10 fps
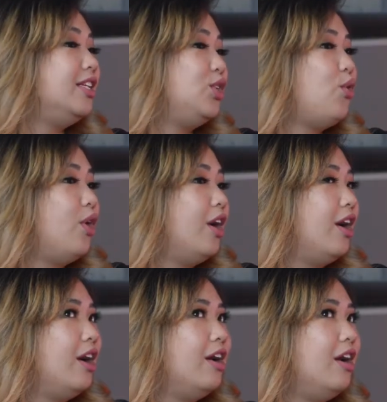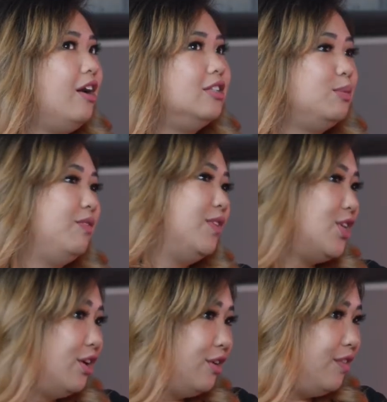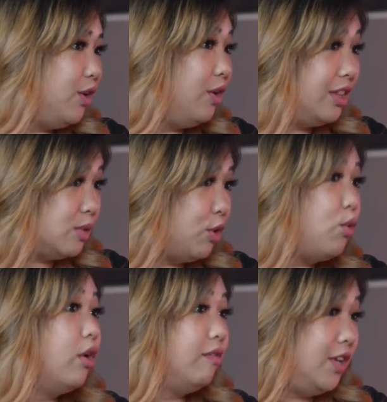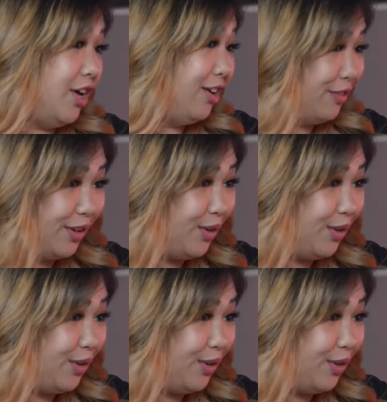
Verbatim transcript: is your ultimate photography goal at this point or videography